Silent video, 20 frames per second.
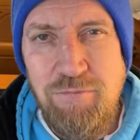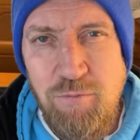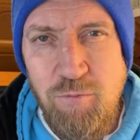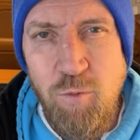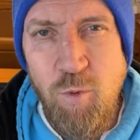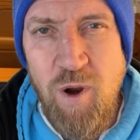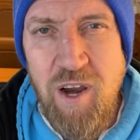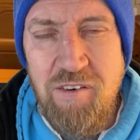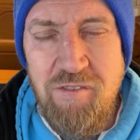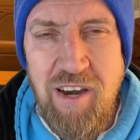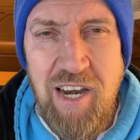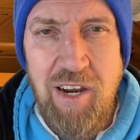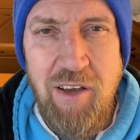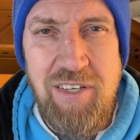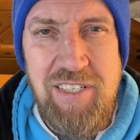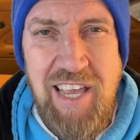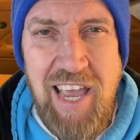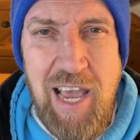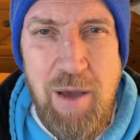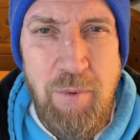
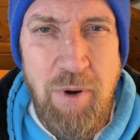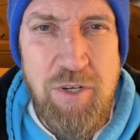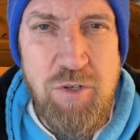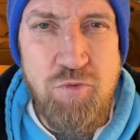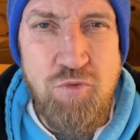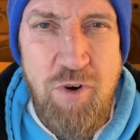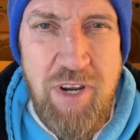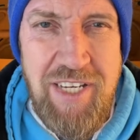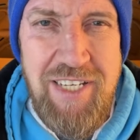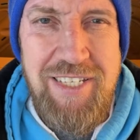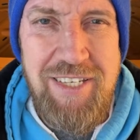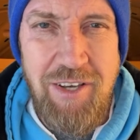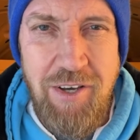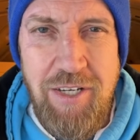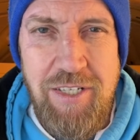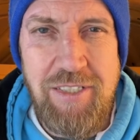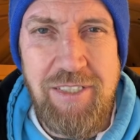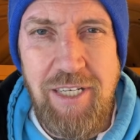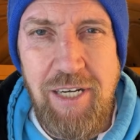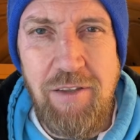realise how much
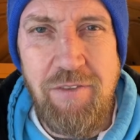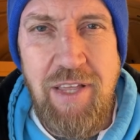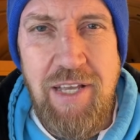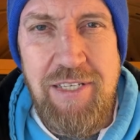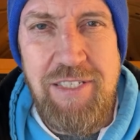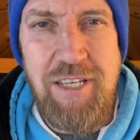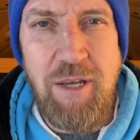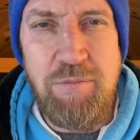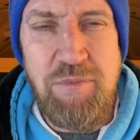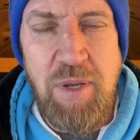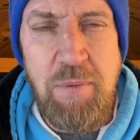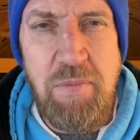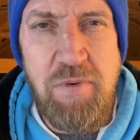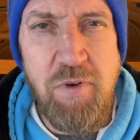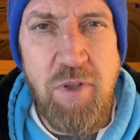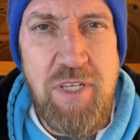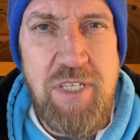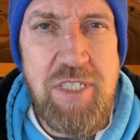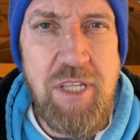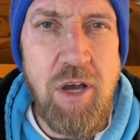research is done on that subject
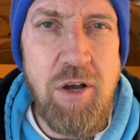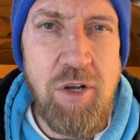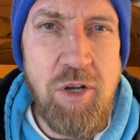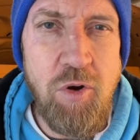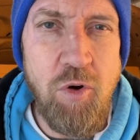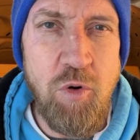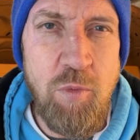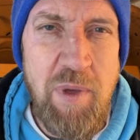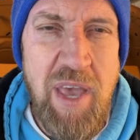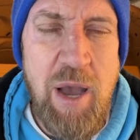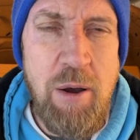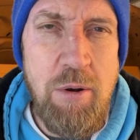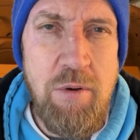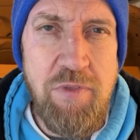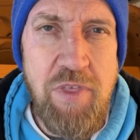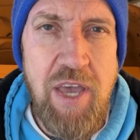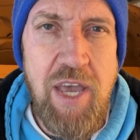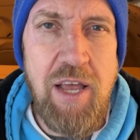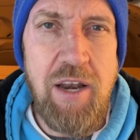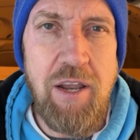before they start calling me out with
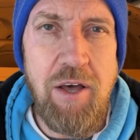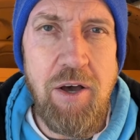their